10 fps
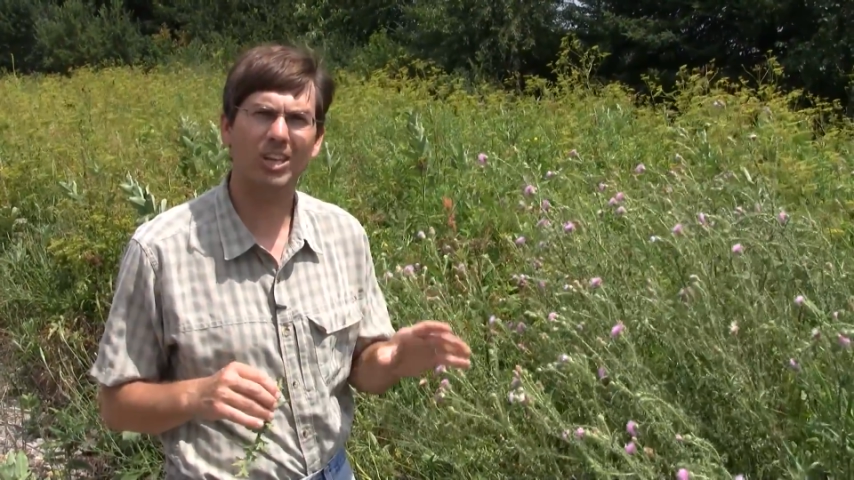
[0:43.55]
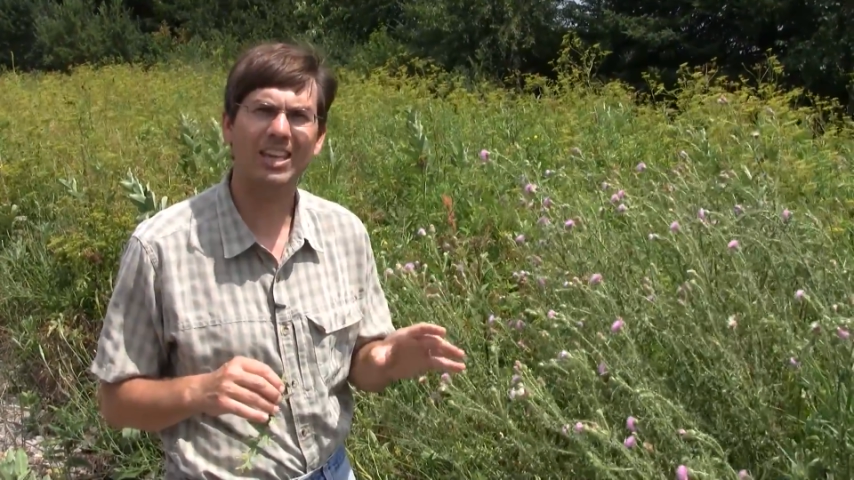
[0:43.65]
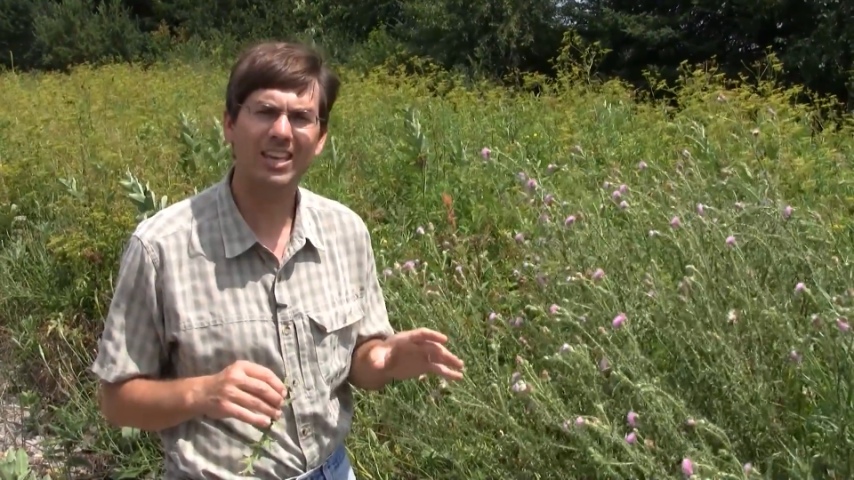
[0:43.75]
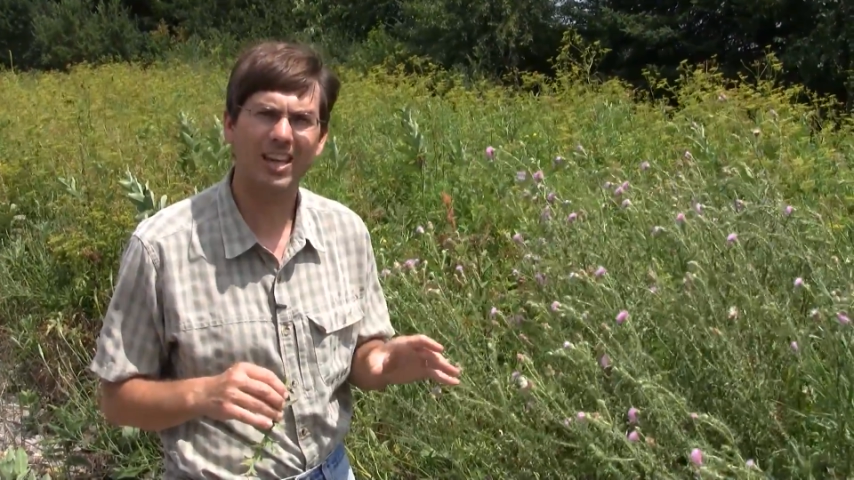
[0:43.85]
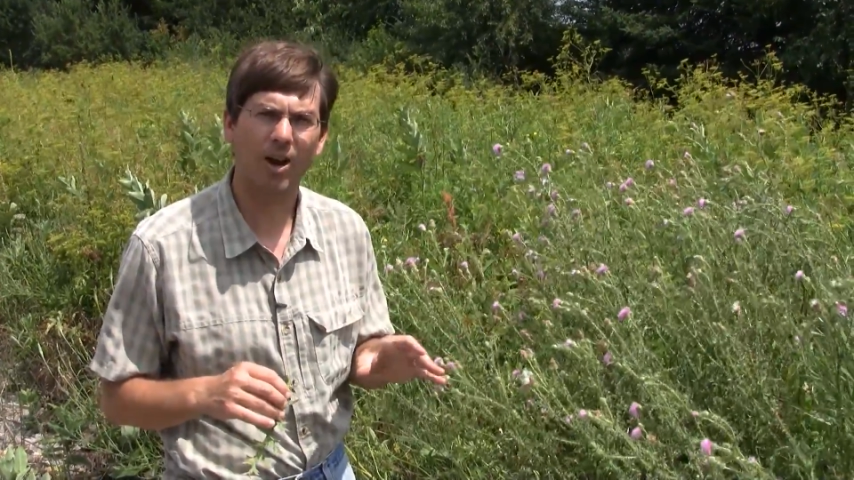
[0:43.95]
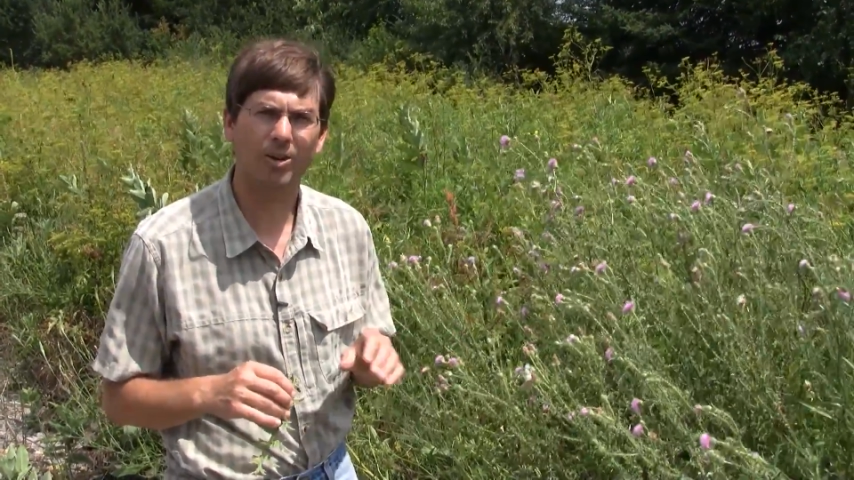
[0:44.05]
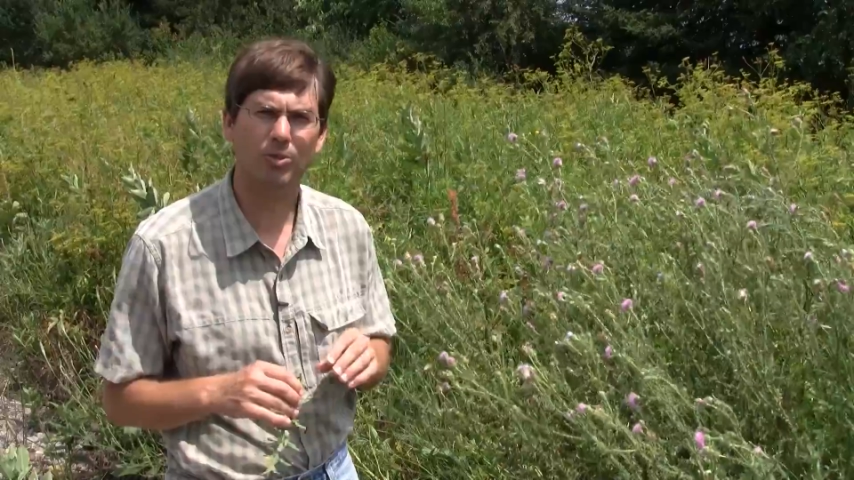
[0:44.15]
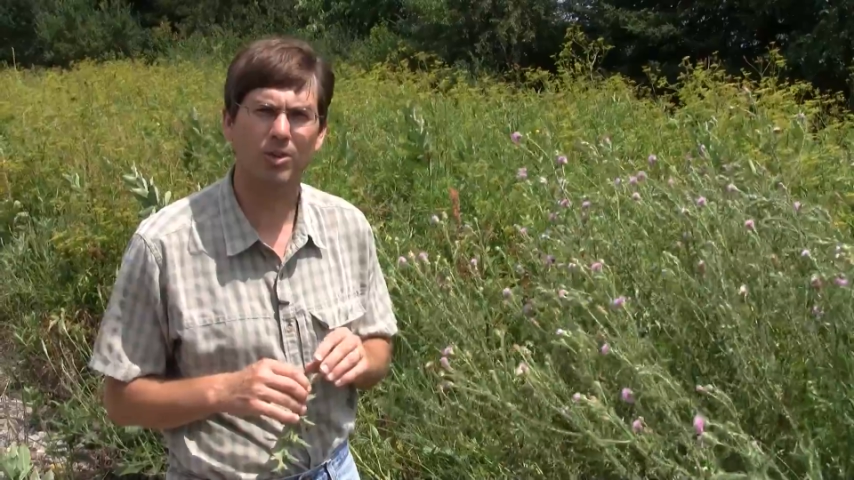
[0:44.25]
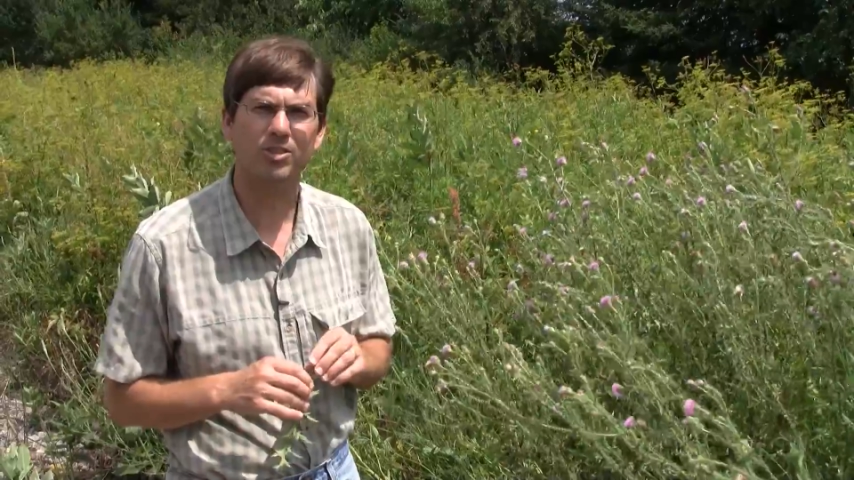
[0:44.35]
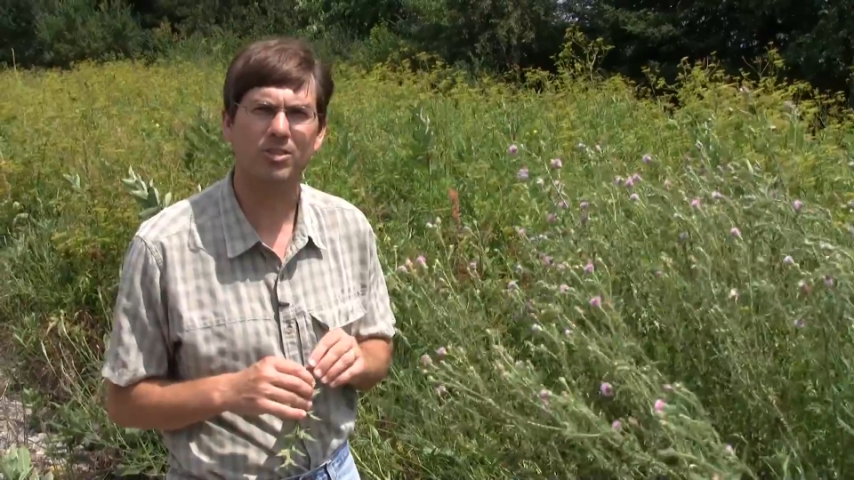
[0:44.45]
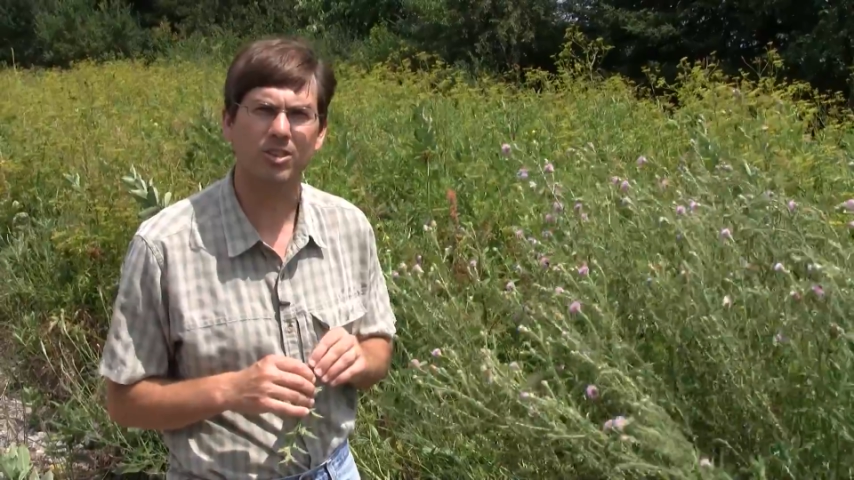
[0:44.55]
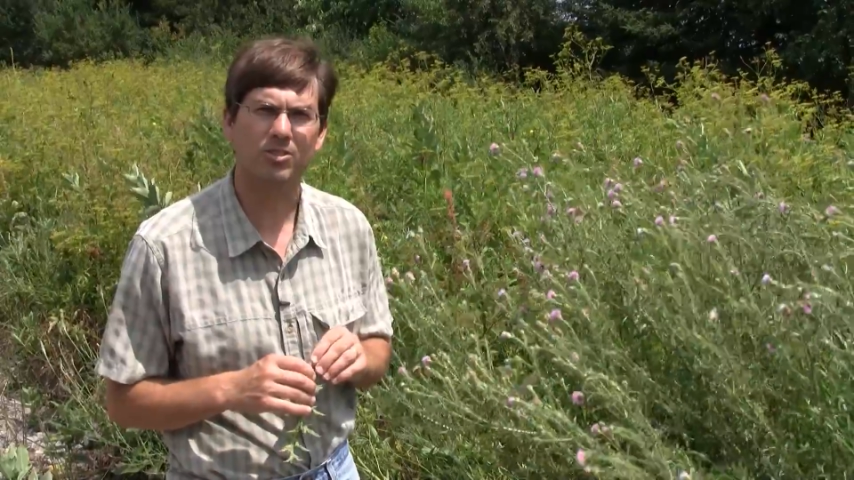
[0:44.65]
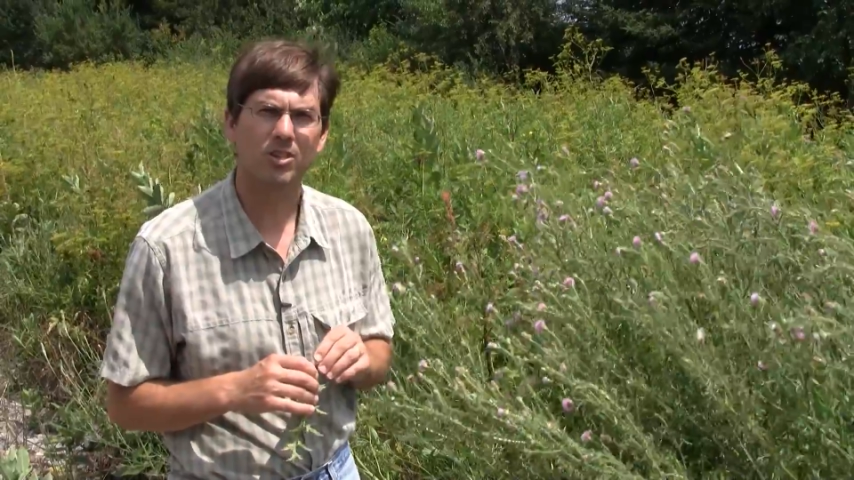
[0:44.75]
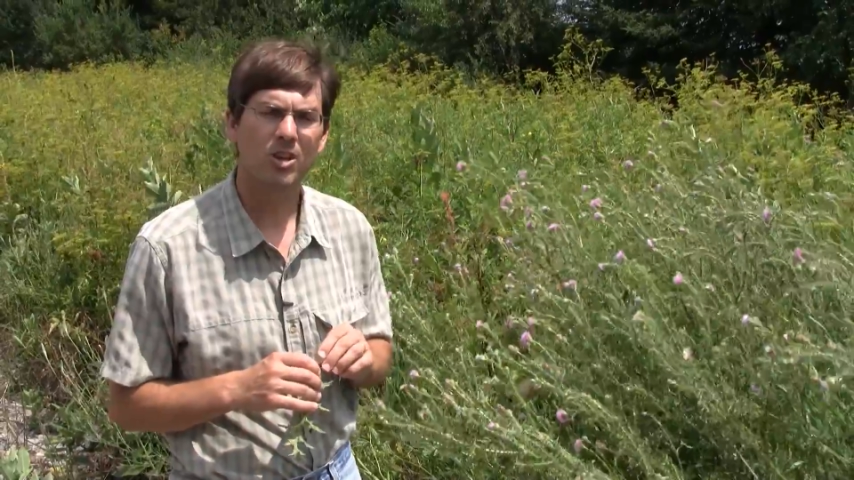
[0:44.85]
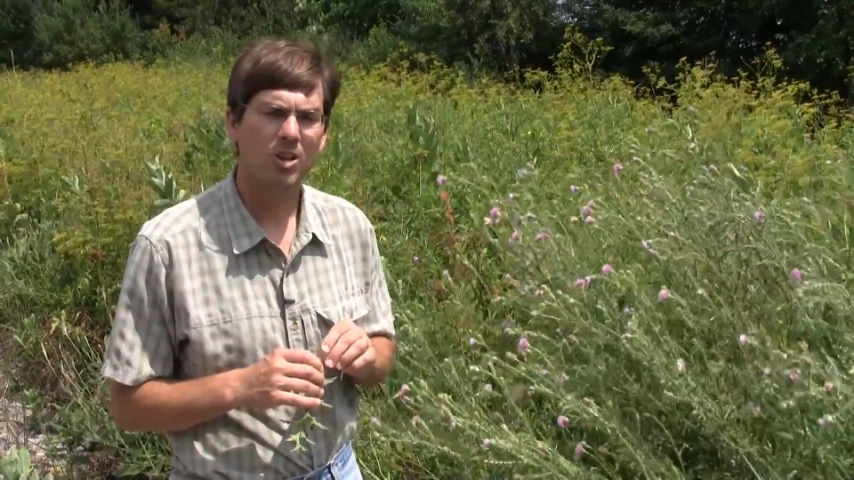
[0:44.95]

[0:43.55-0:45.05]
key characteristics.